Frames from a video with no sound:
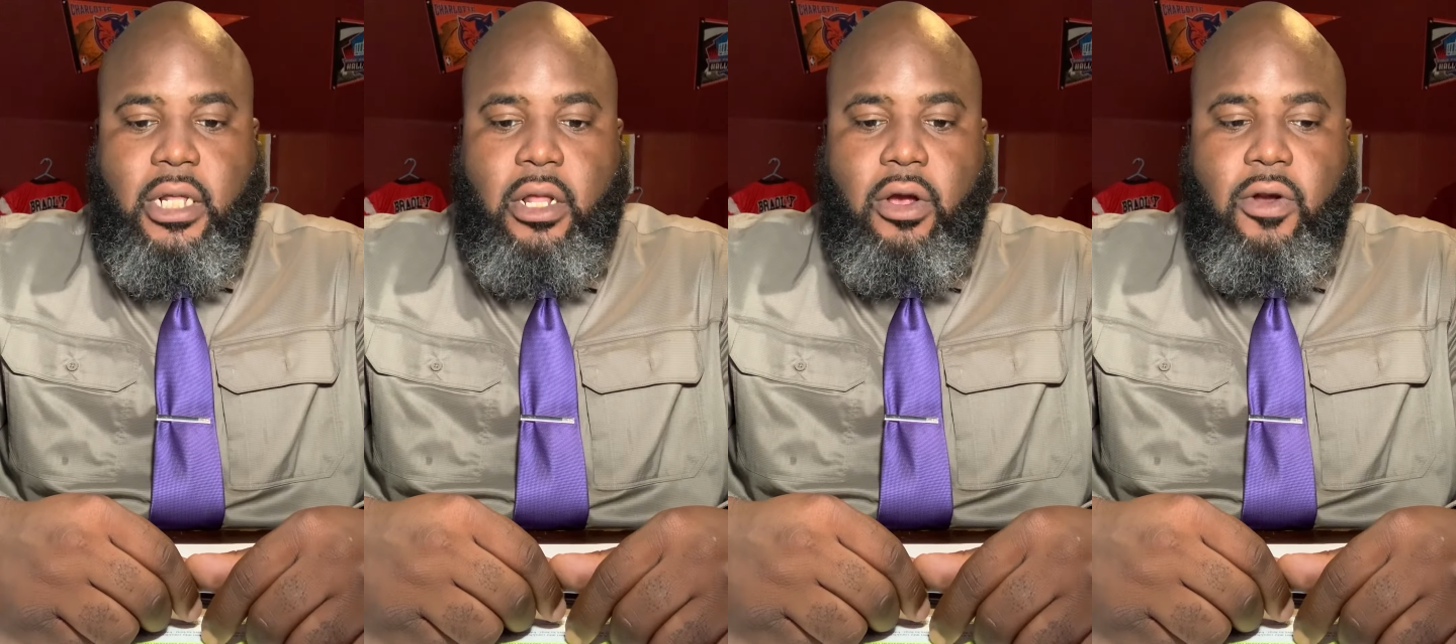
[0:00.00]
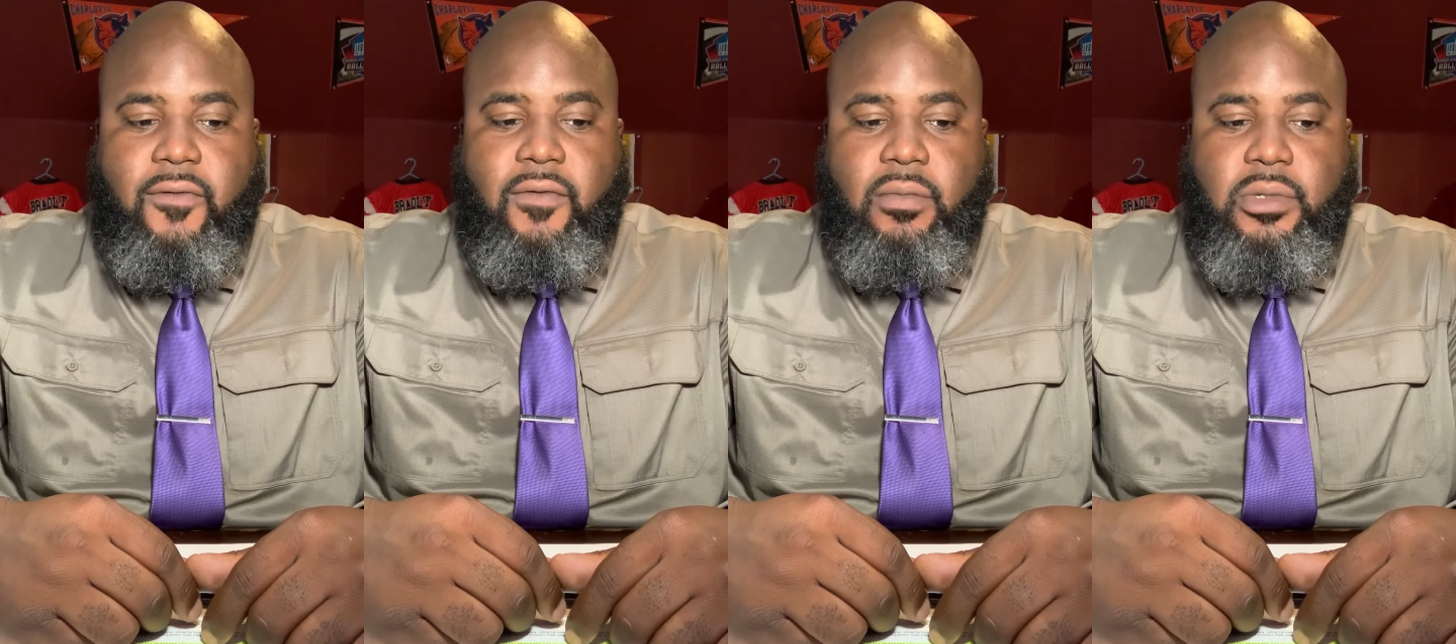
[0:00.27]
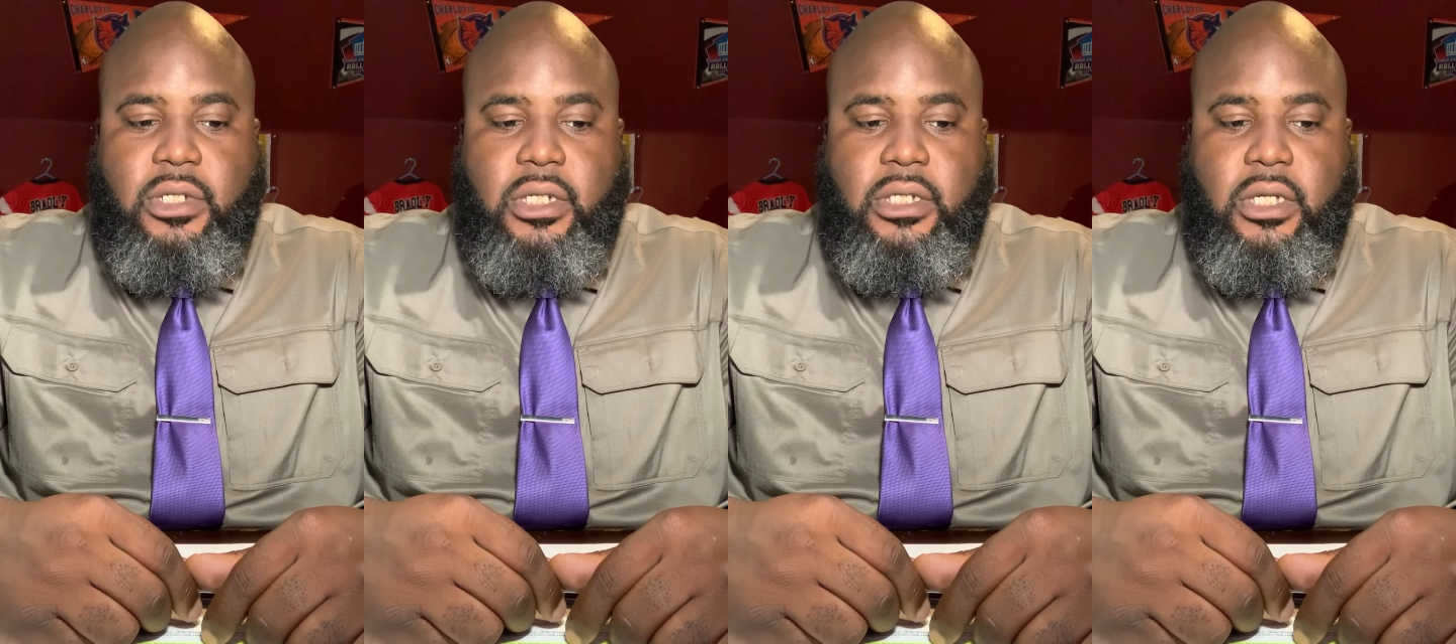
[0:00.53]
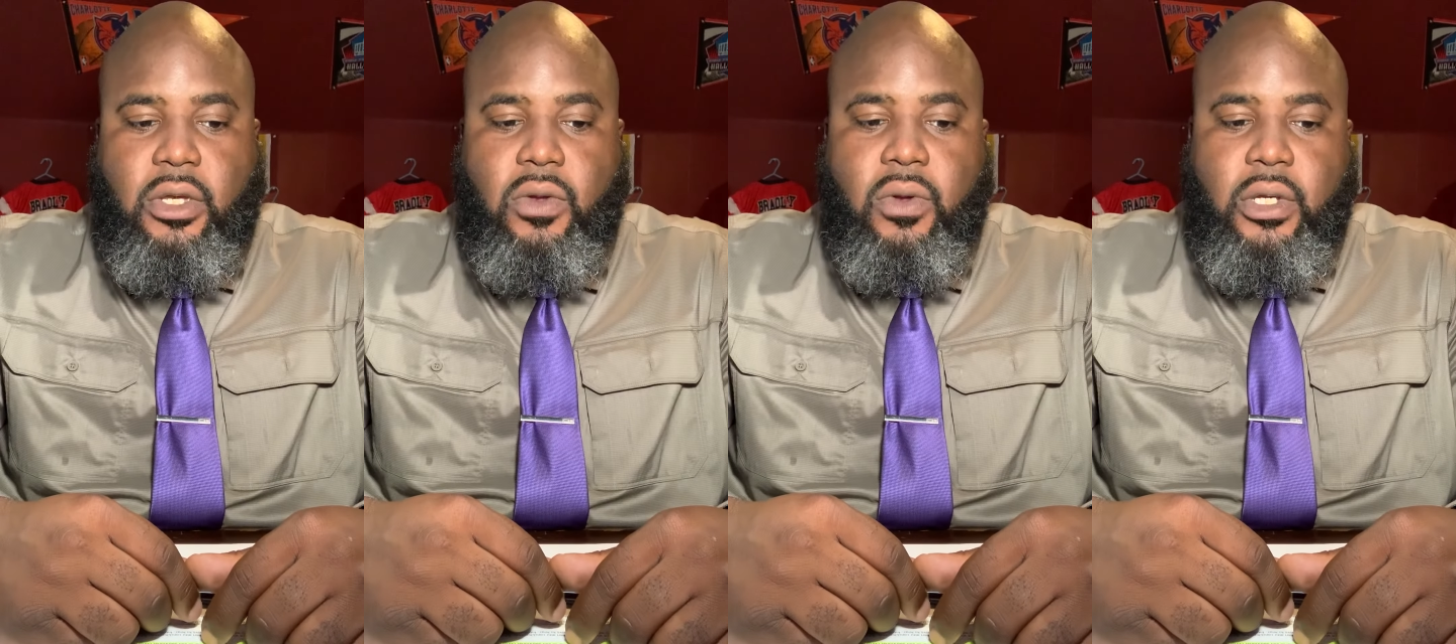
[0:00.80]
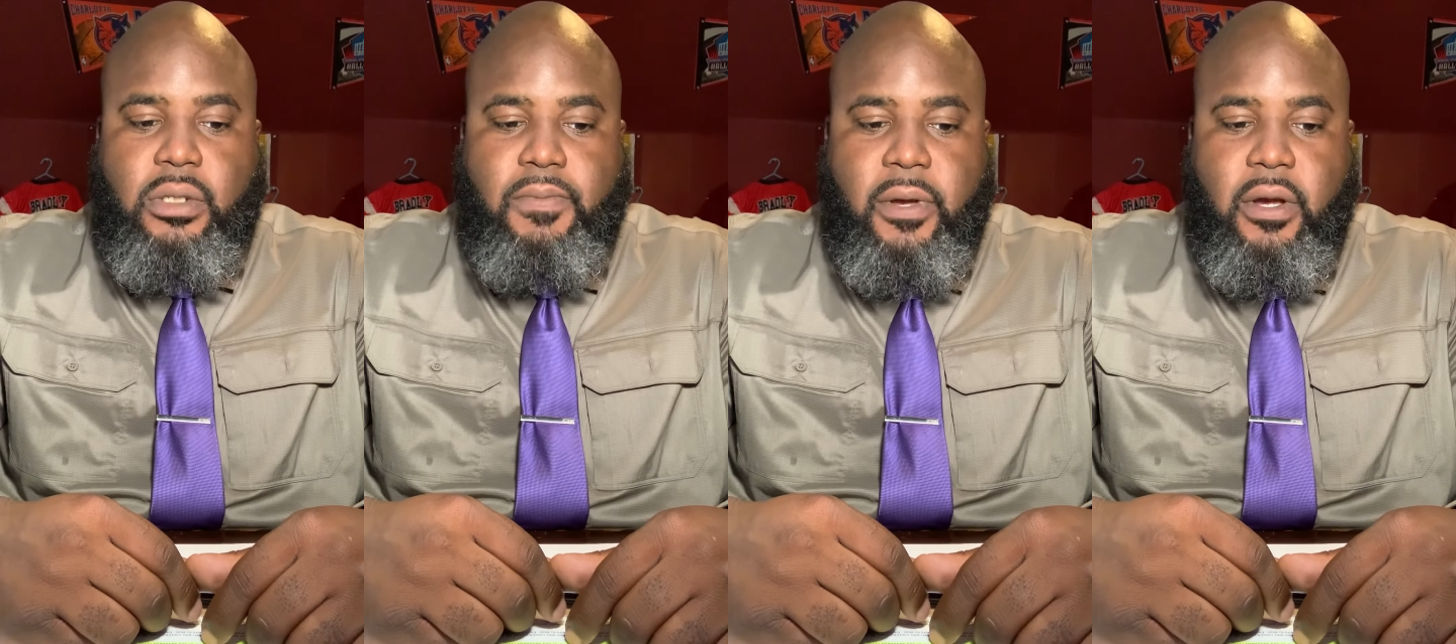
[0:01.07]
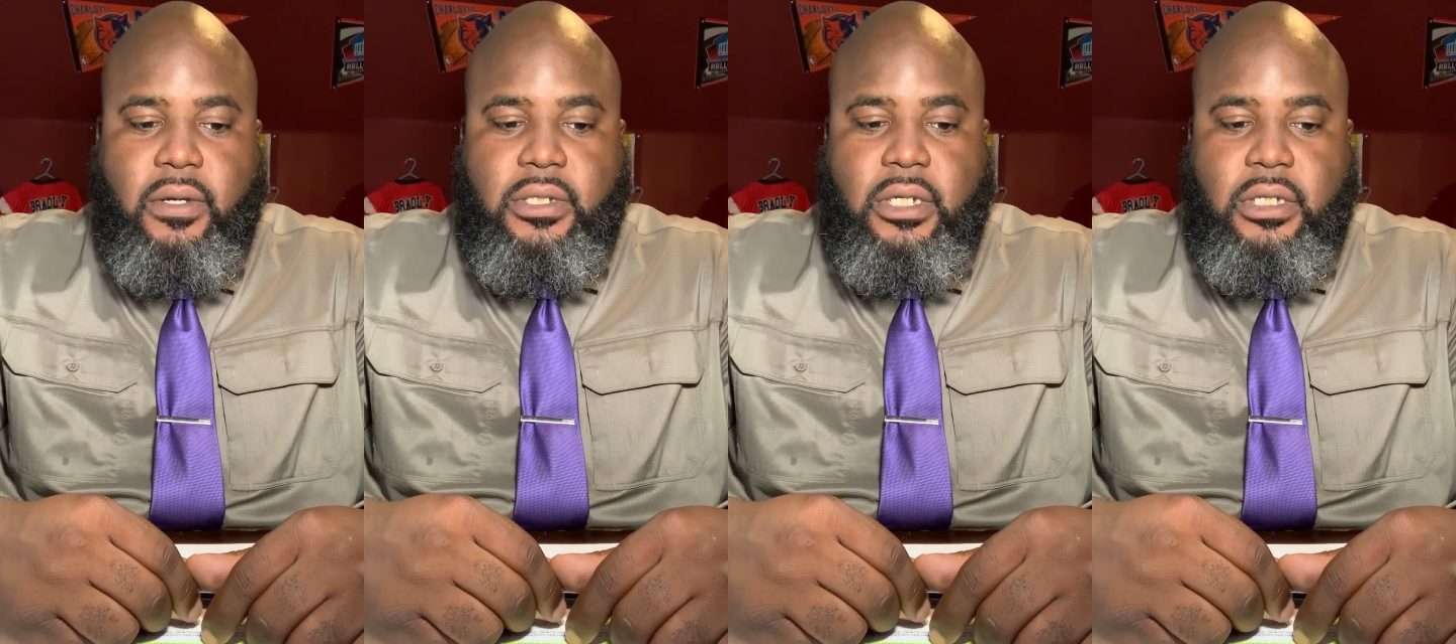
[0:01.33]
learned from GCU
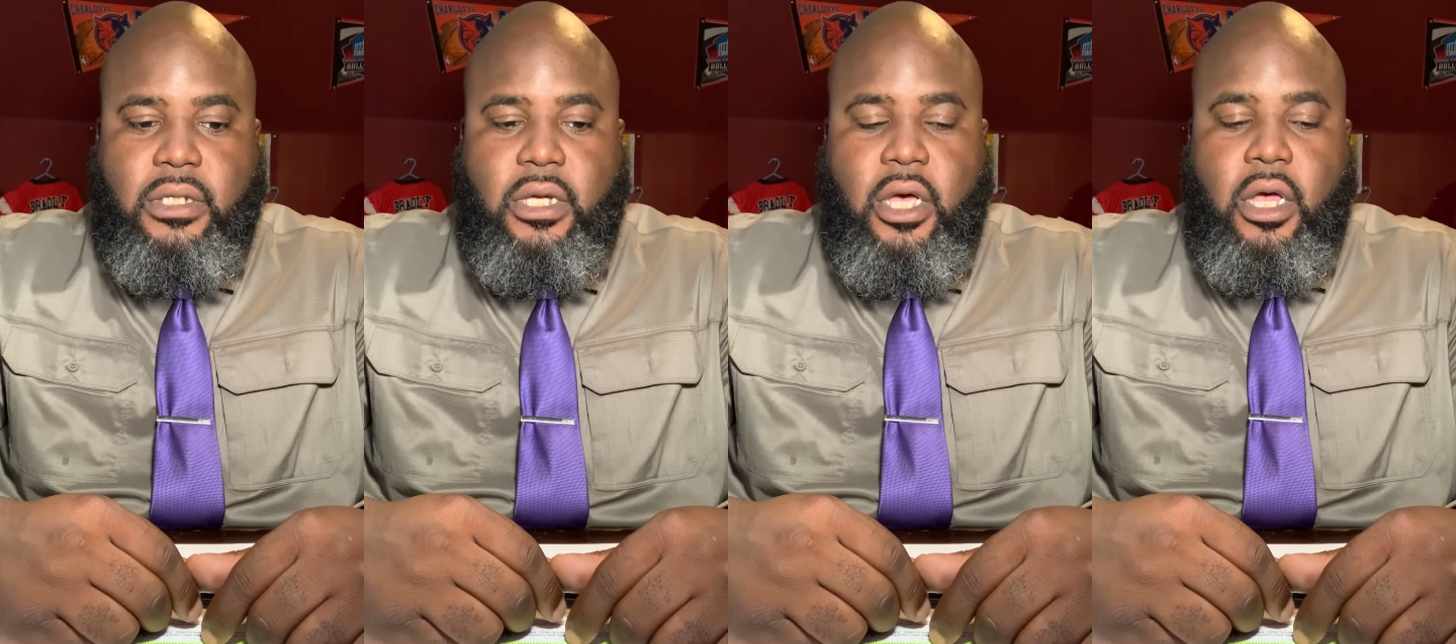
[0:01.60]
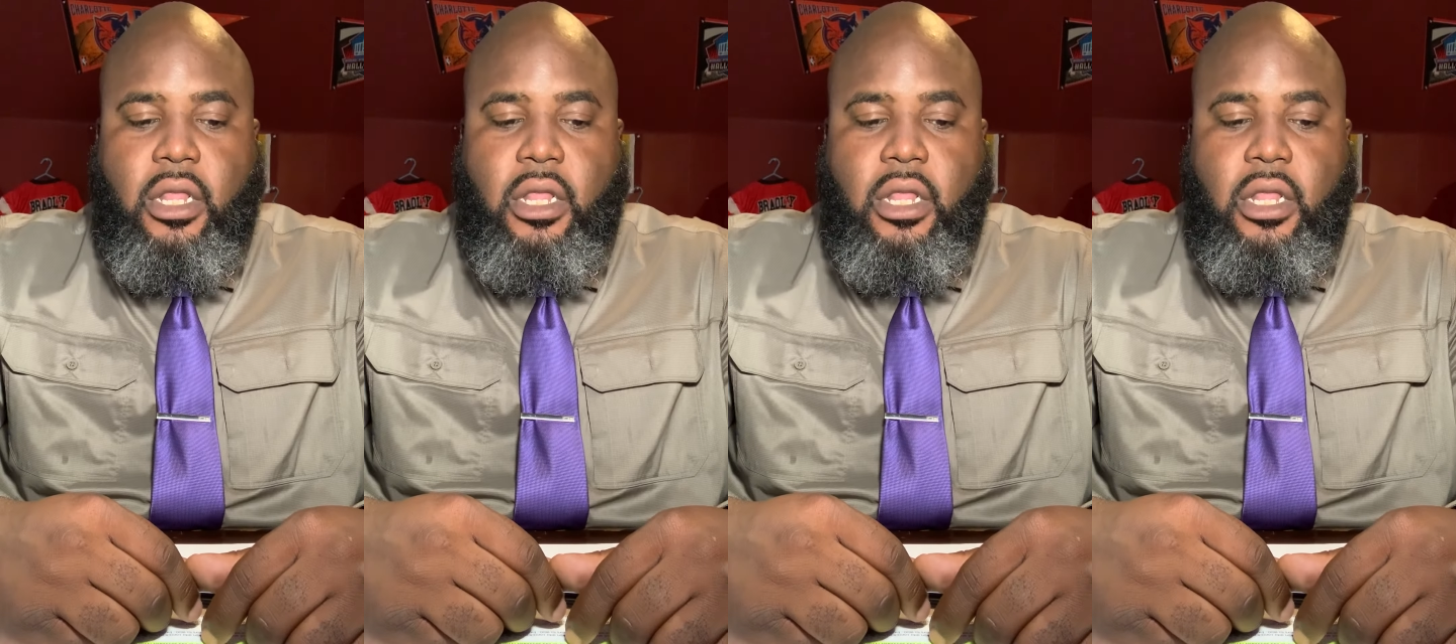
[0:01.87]
experiences,